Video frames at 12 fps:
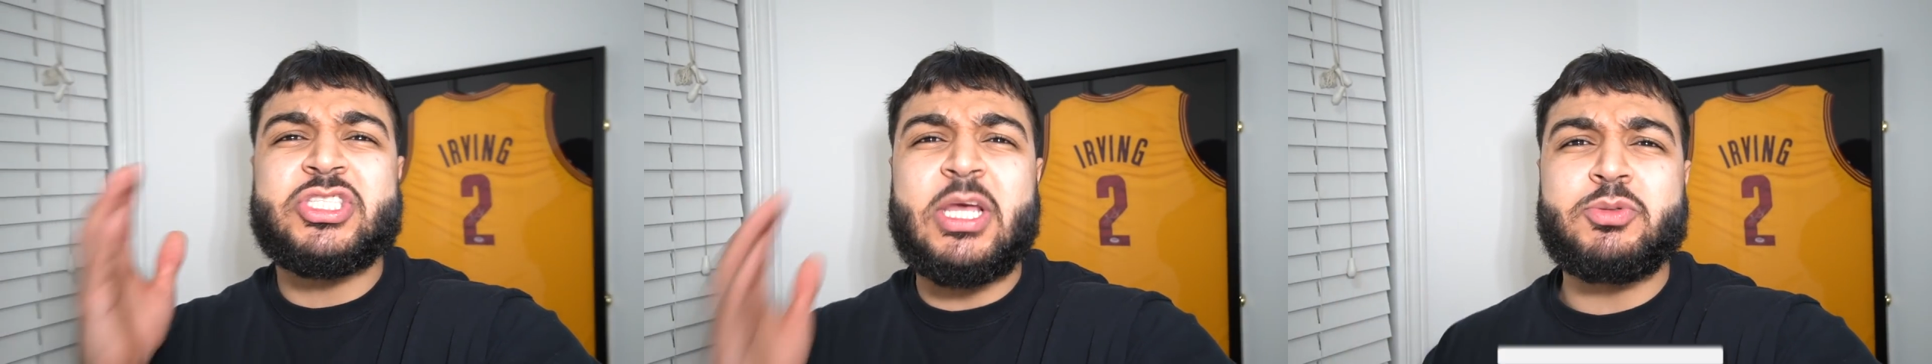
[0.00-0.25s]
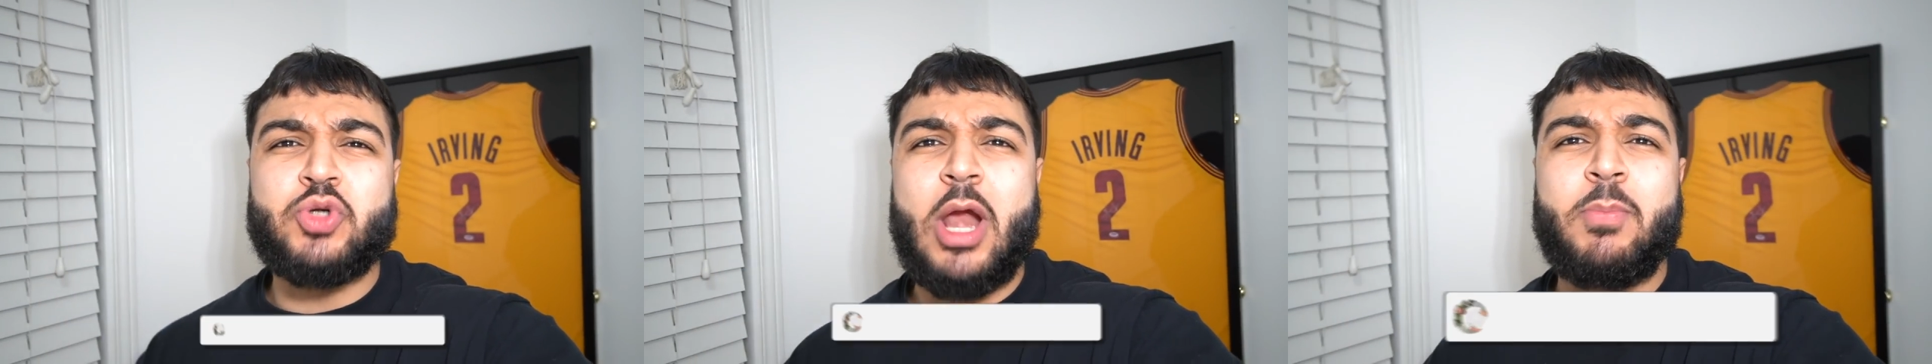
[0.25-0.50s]

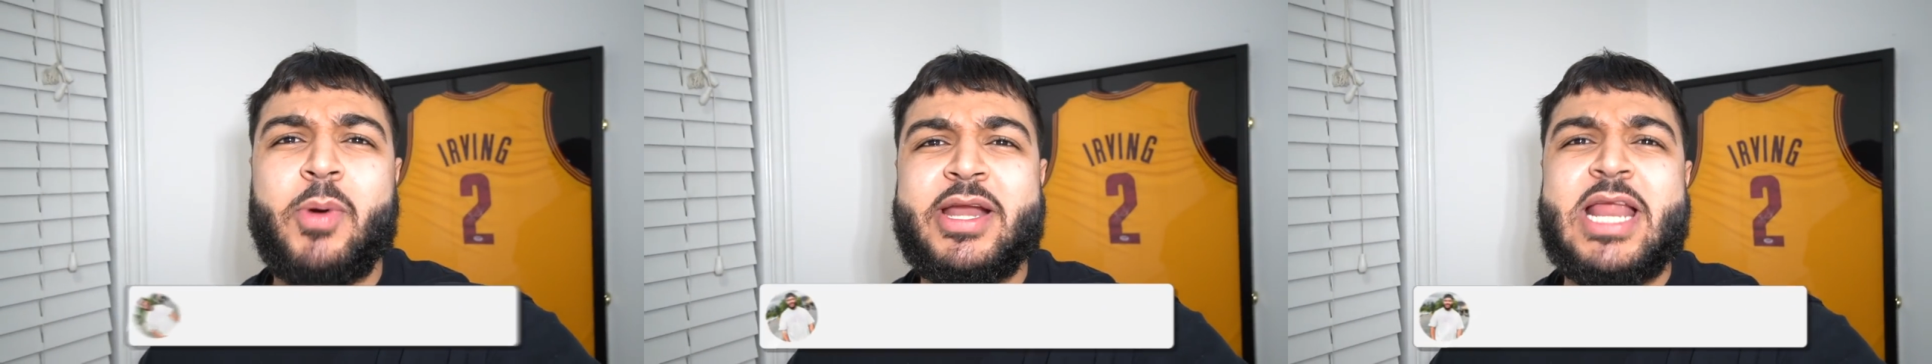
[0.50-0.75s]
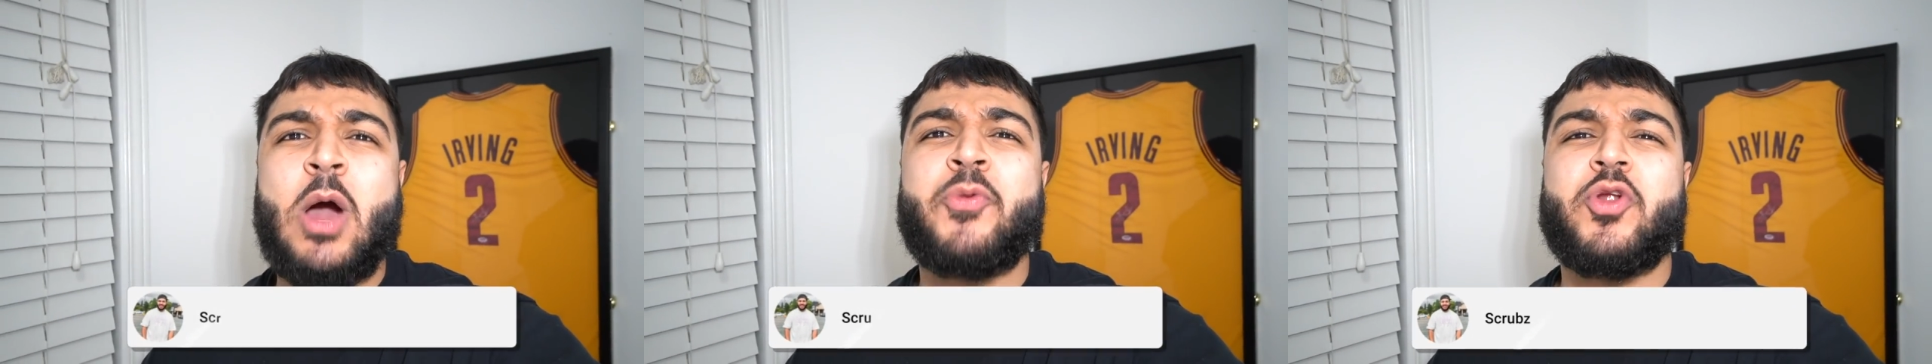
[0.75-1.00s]
subscribe right
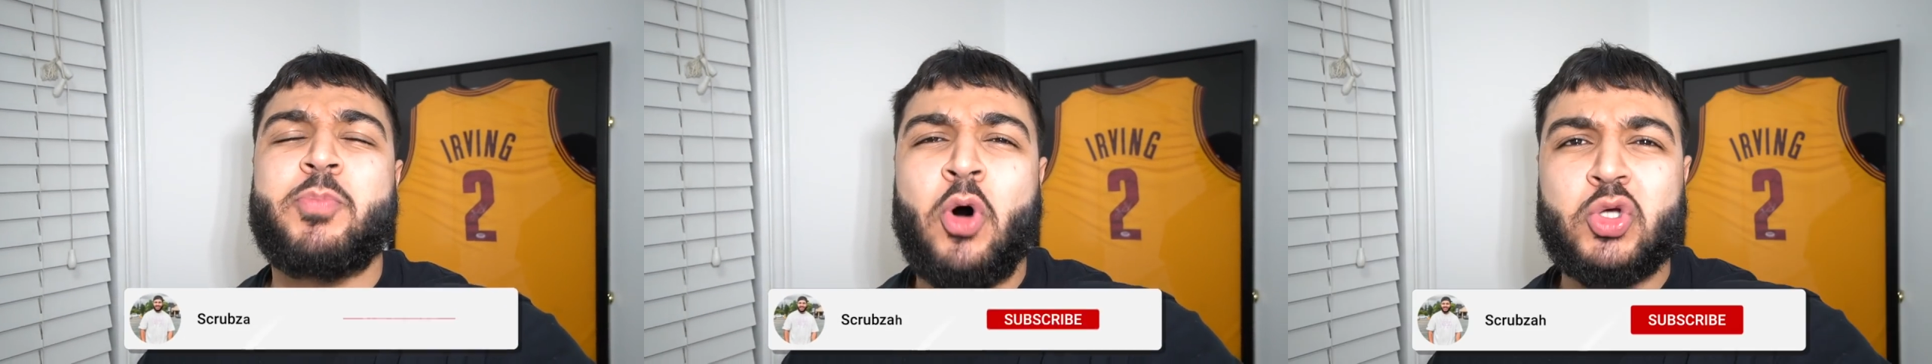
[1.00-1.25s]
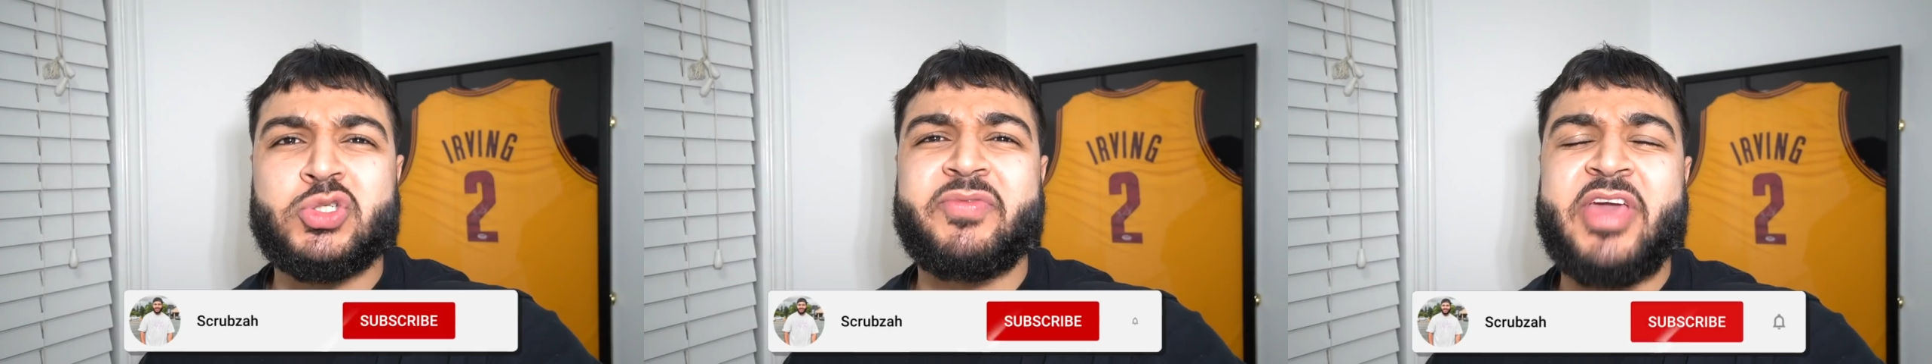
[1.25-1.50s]
now with your
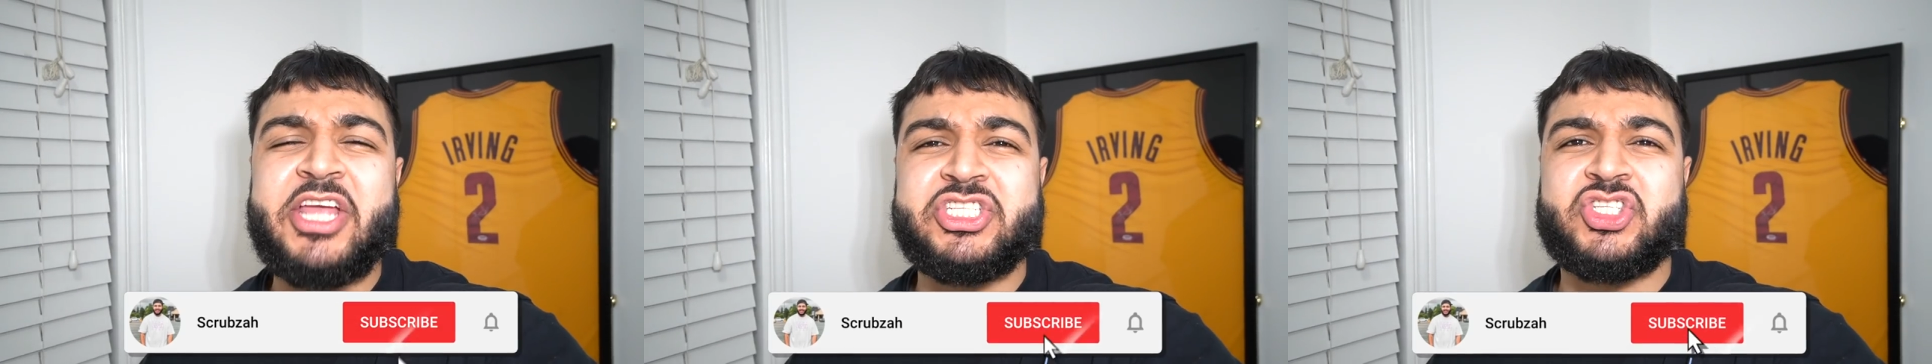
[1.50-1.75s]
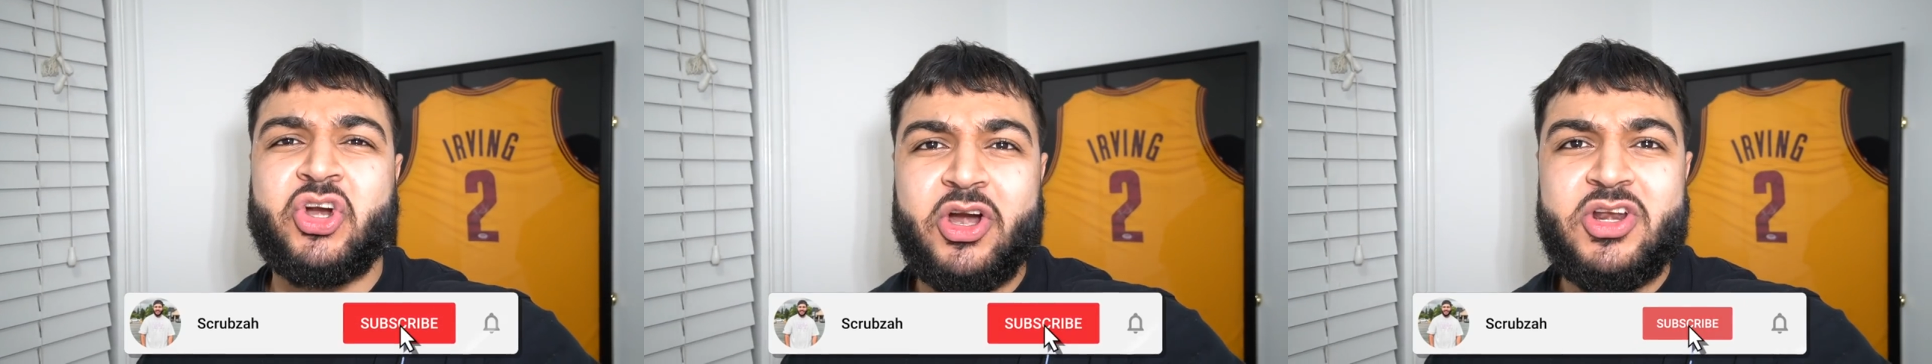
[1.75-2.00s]
post
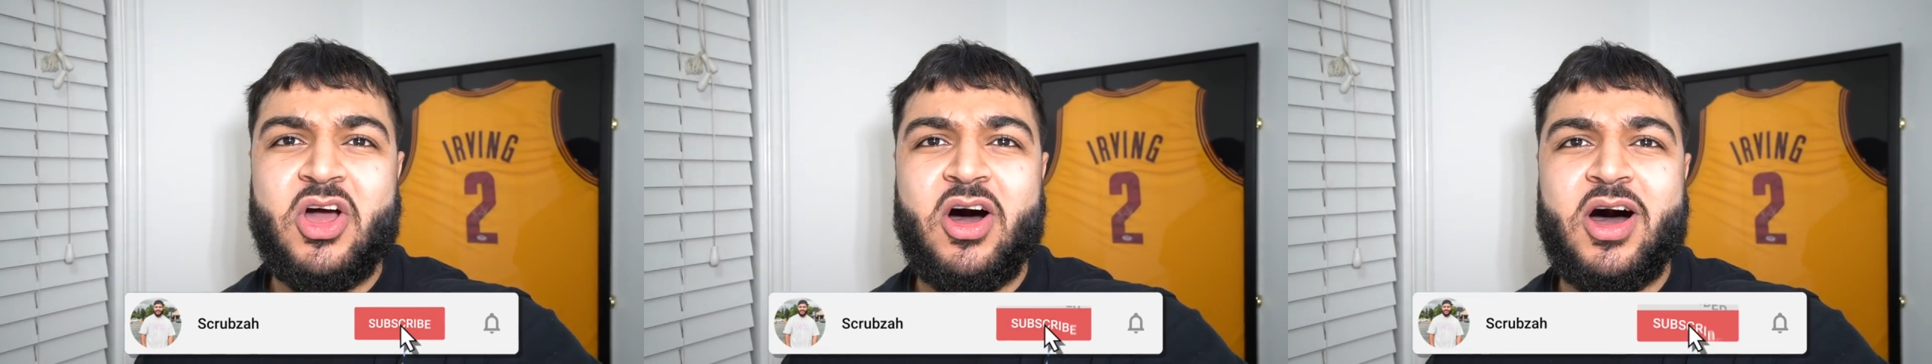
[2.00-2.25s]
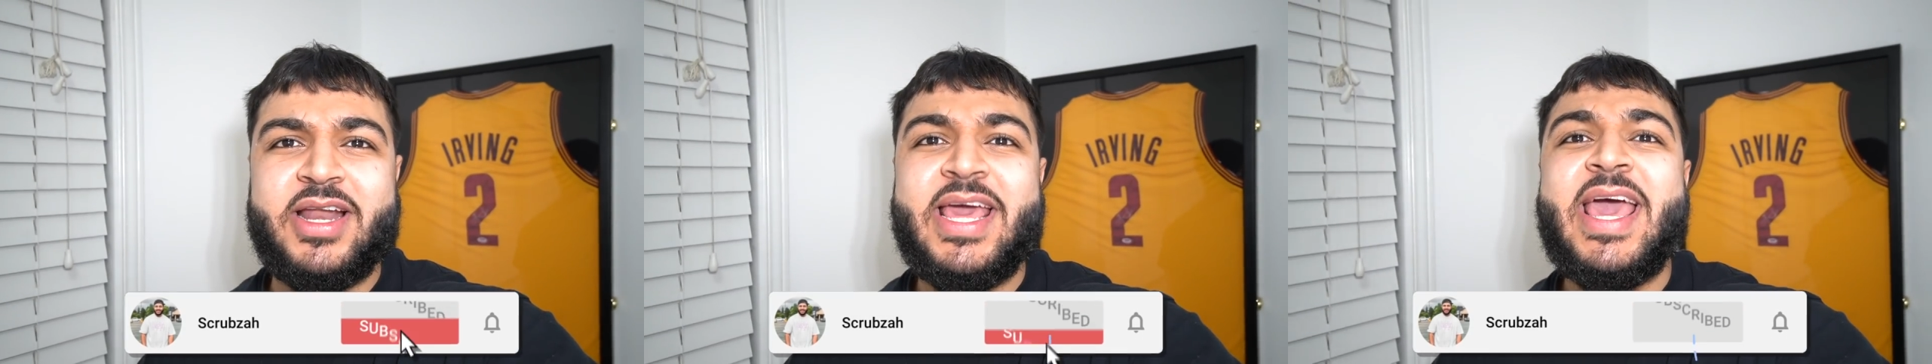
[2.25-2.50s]
notifications turned
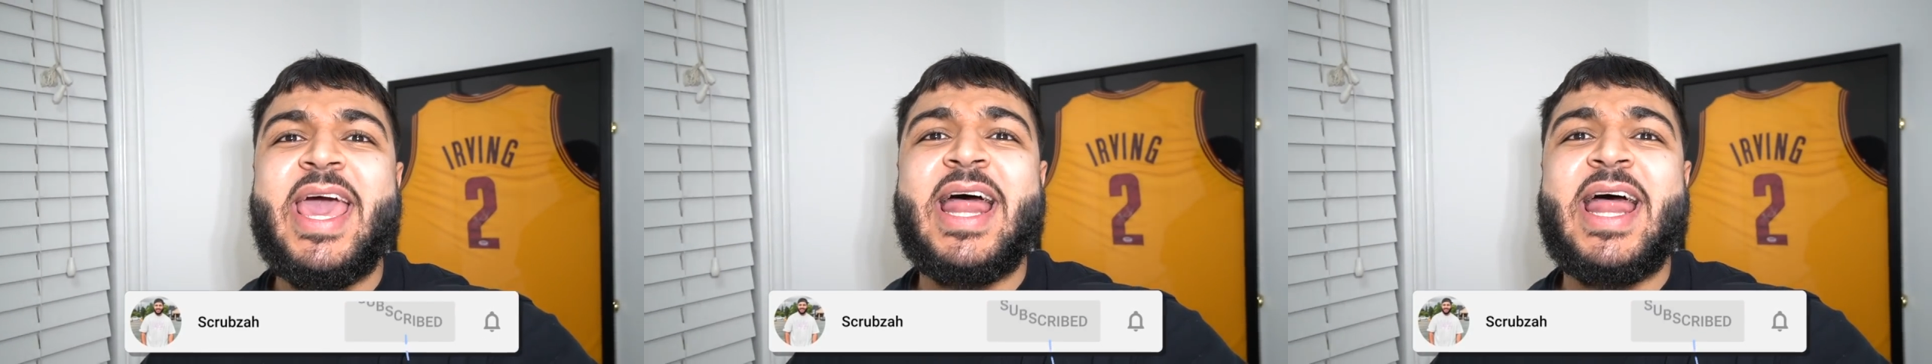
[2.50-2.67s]
on.